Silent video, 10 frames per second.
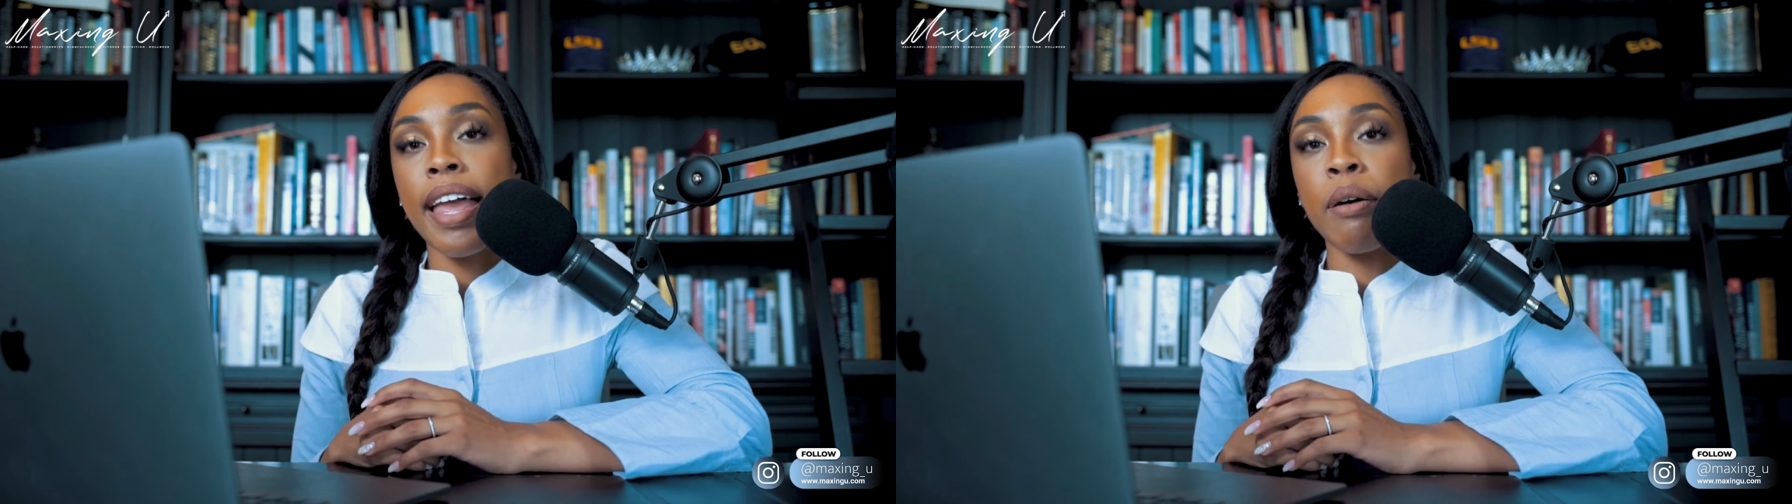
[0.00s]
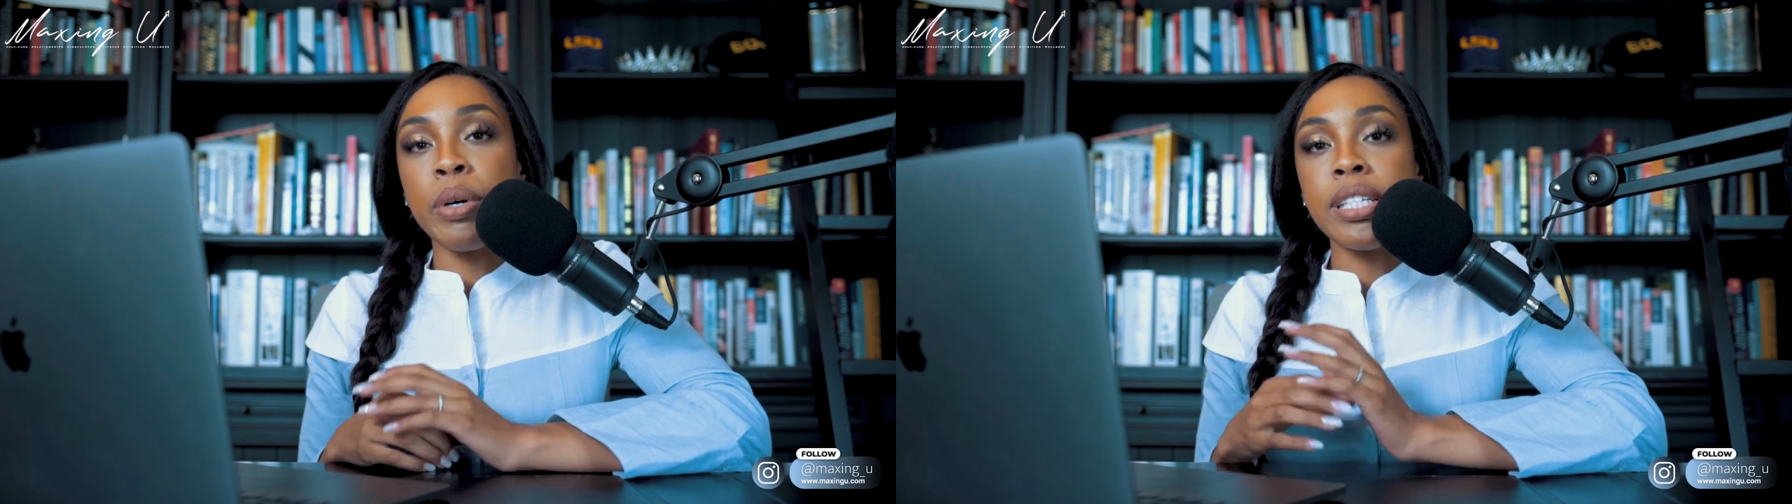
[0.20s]

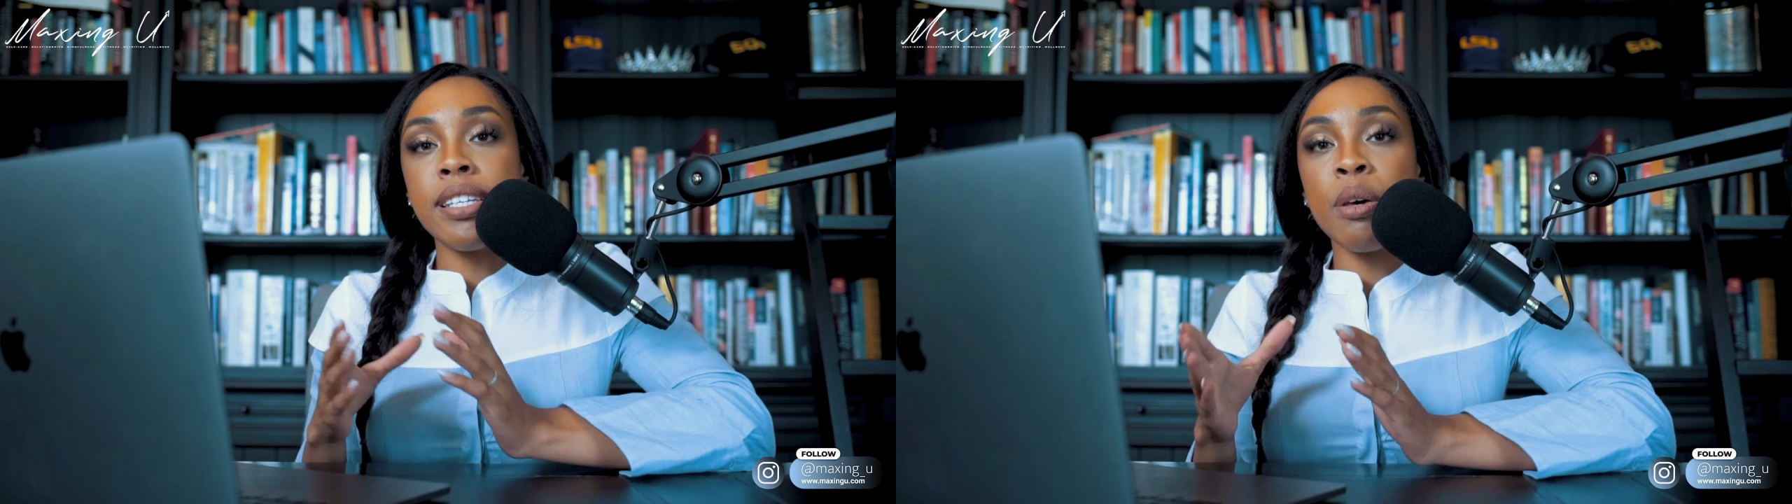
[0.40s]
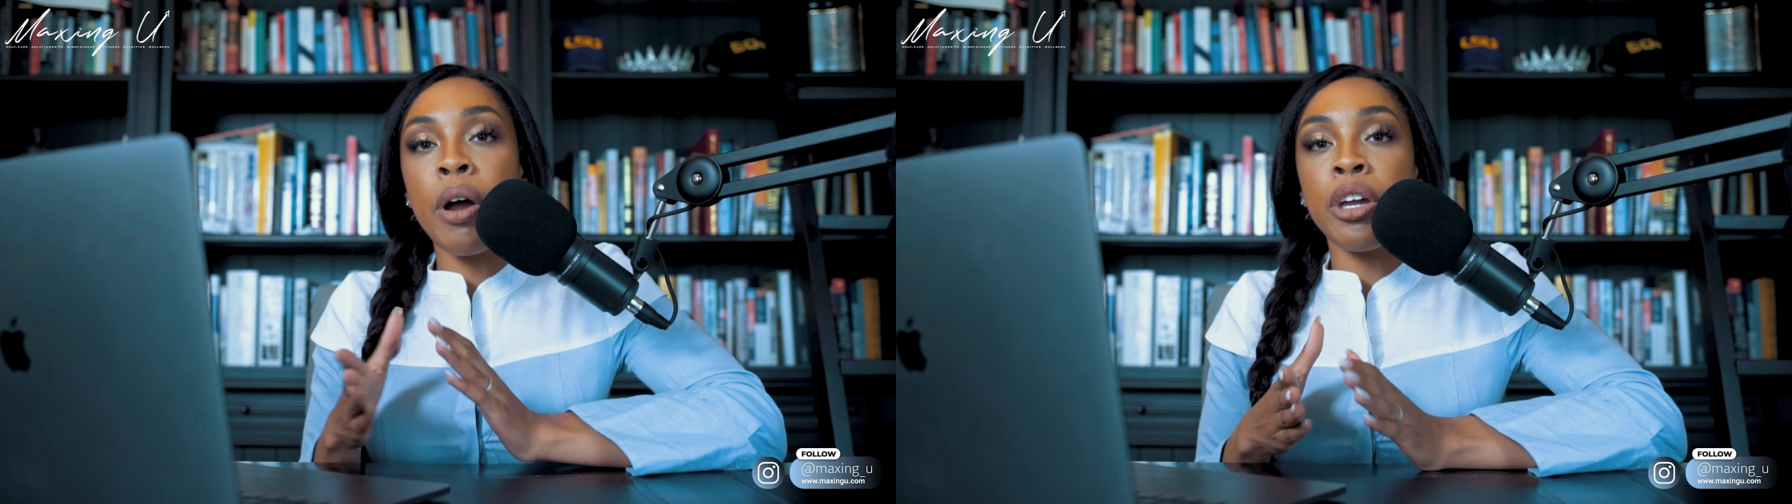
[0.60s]
and we
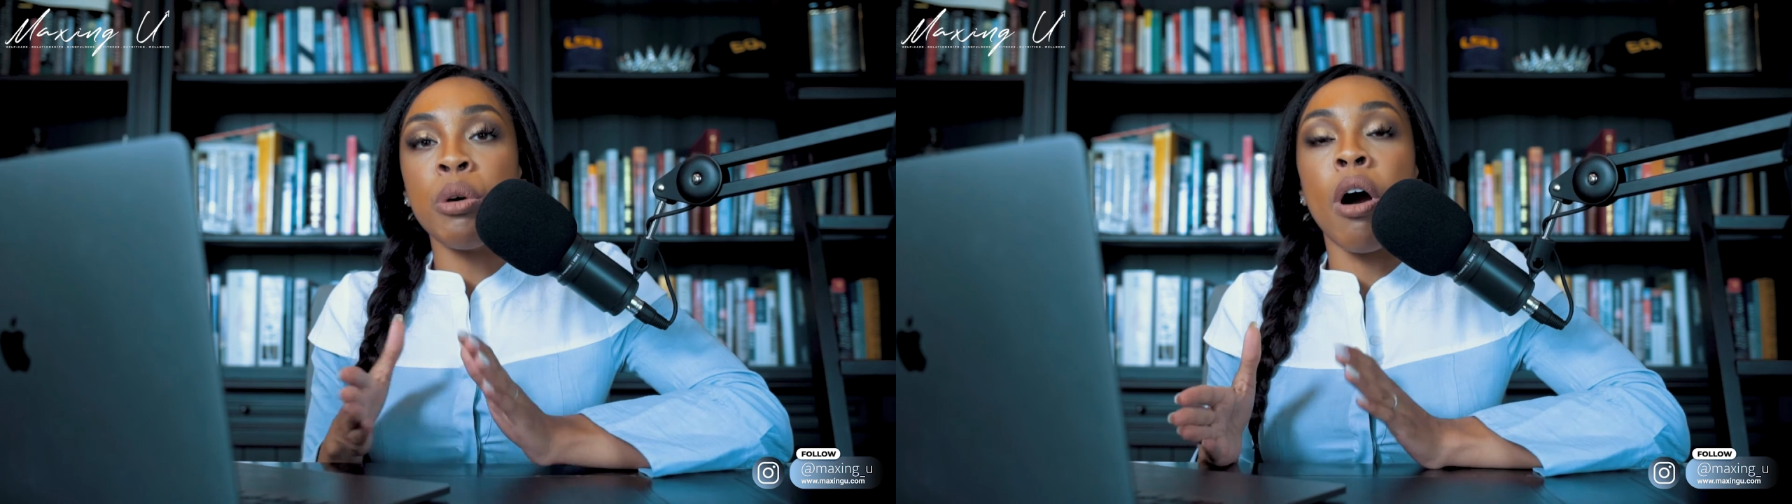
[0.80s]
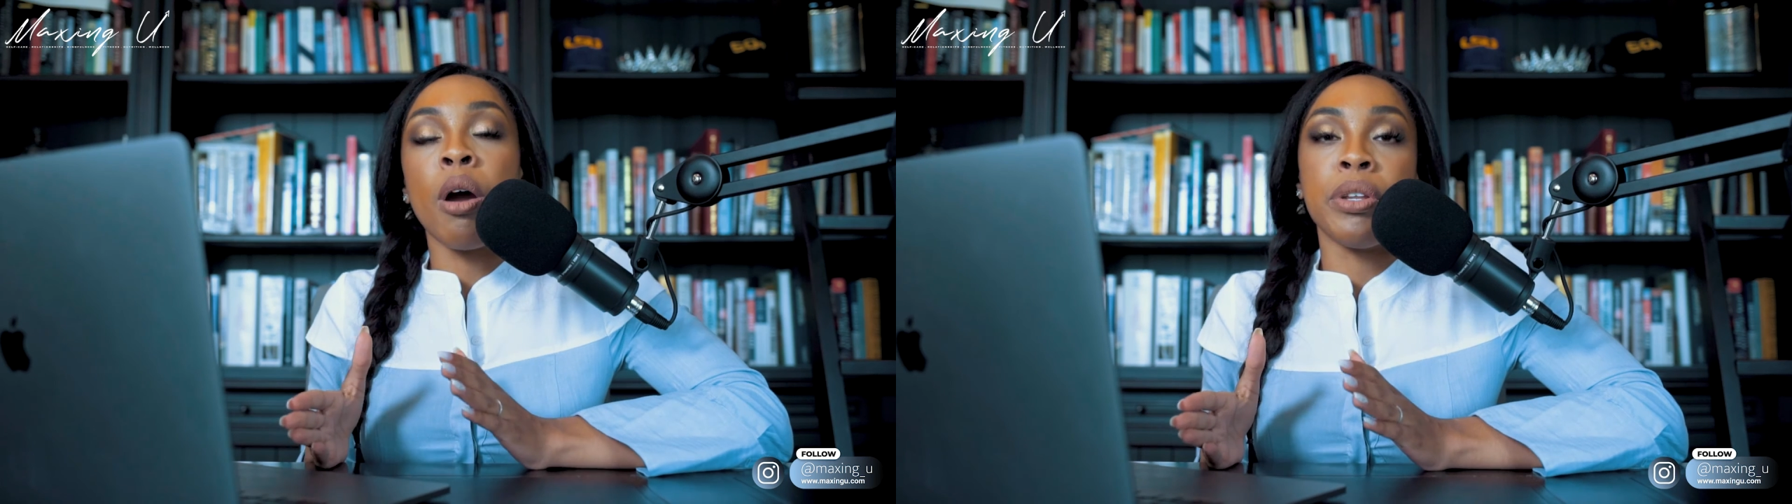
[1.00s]
see where
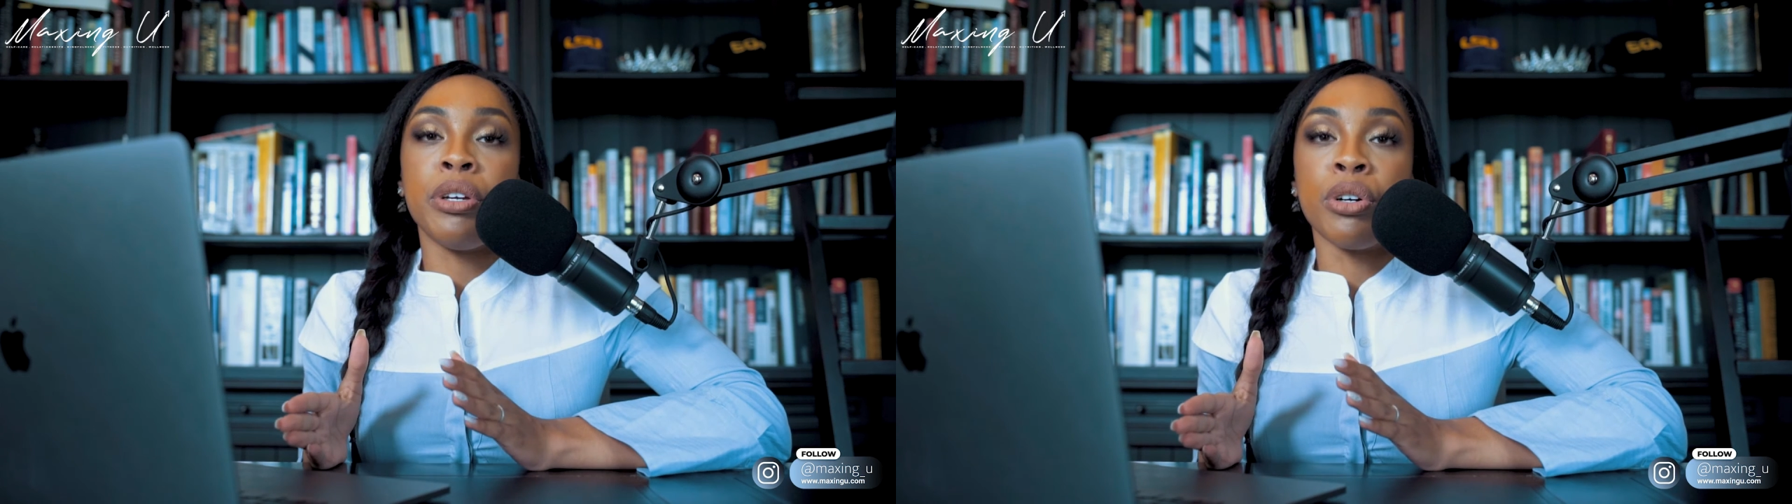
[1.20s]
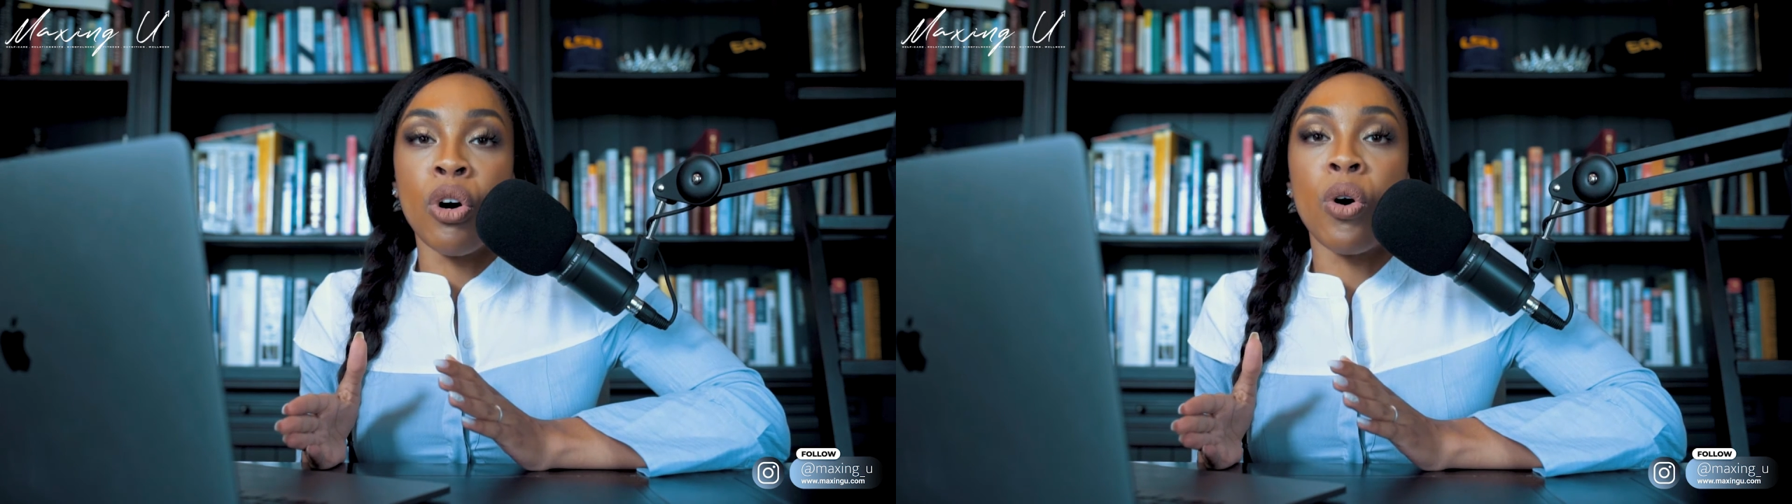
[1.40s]
you are with
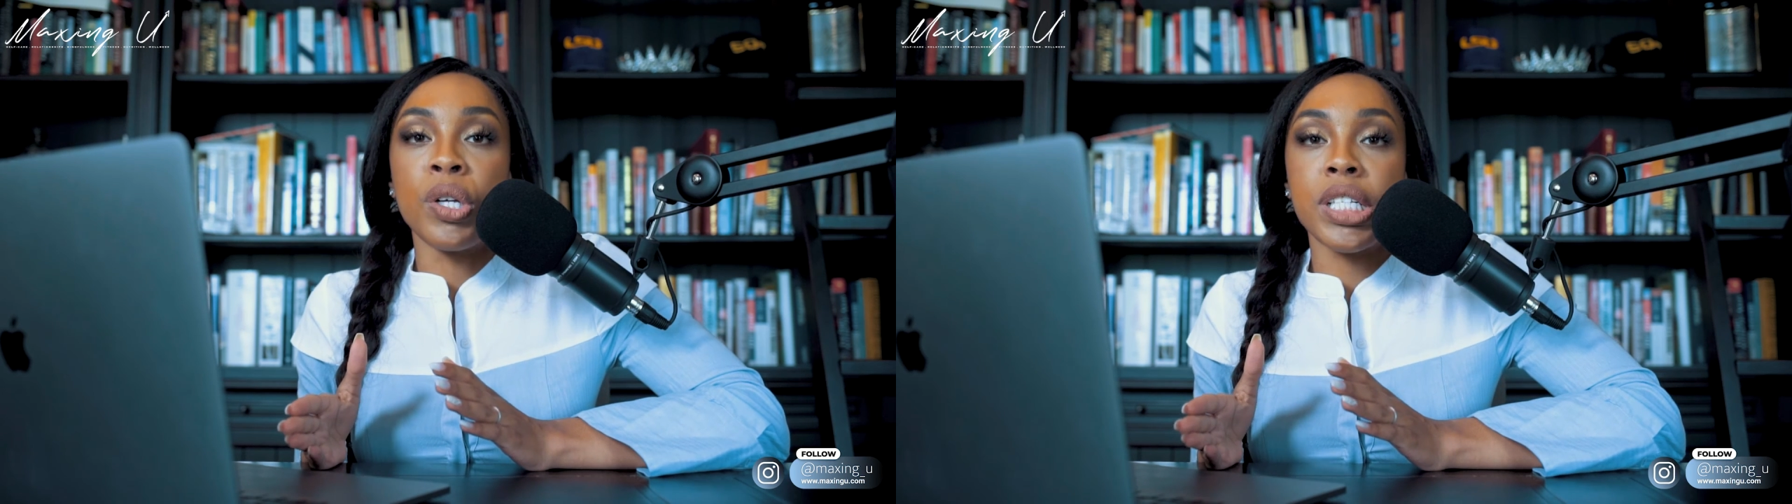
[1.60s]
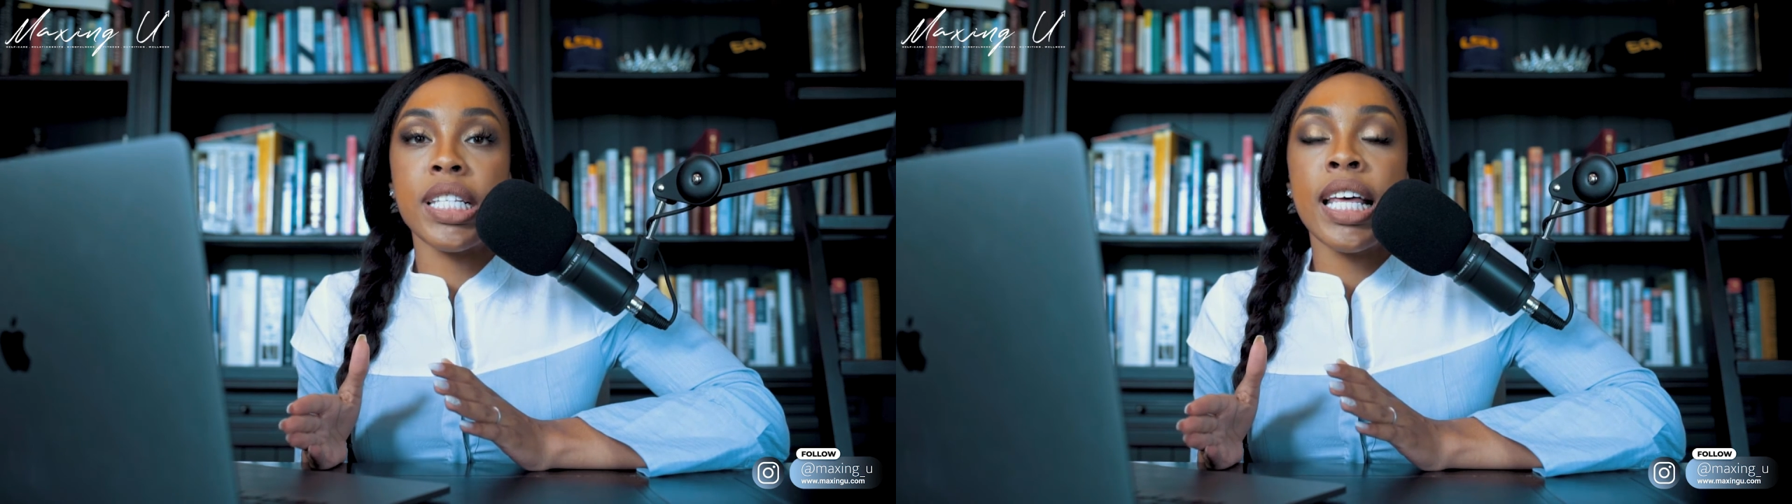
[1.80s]
your
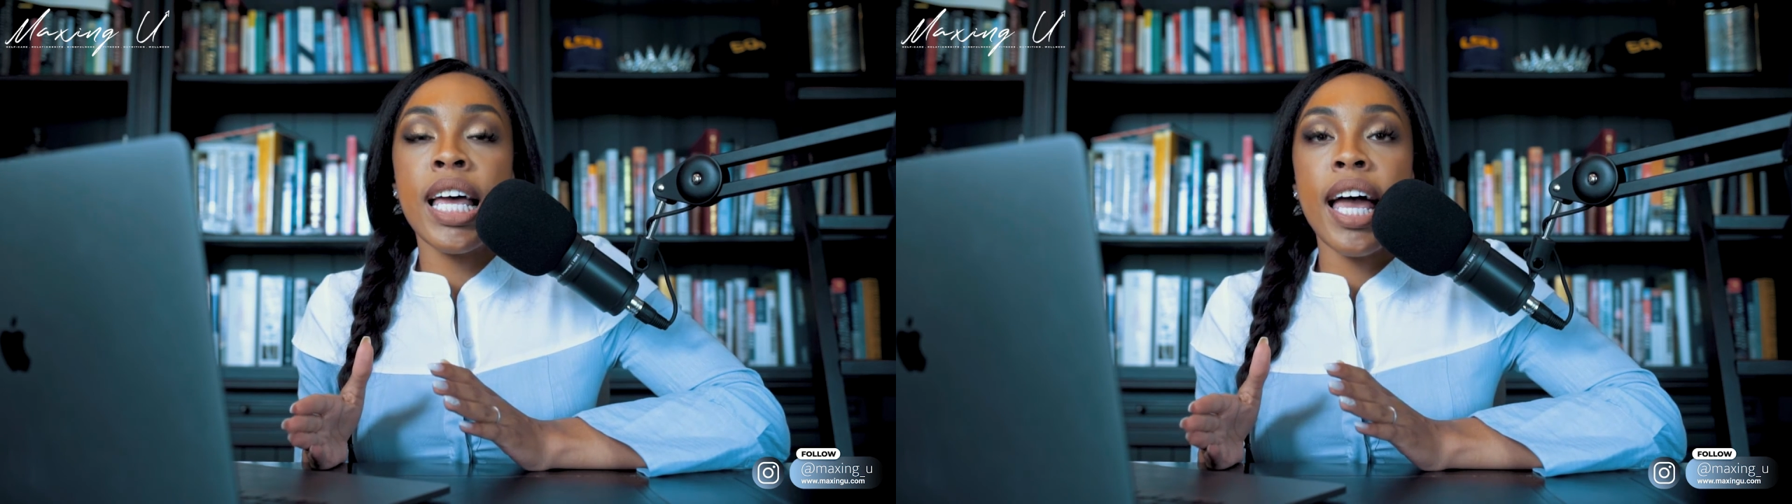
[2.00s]
goals.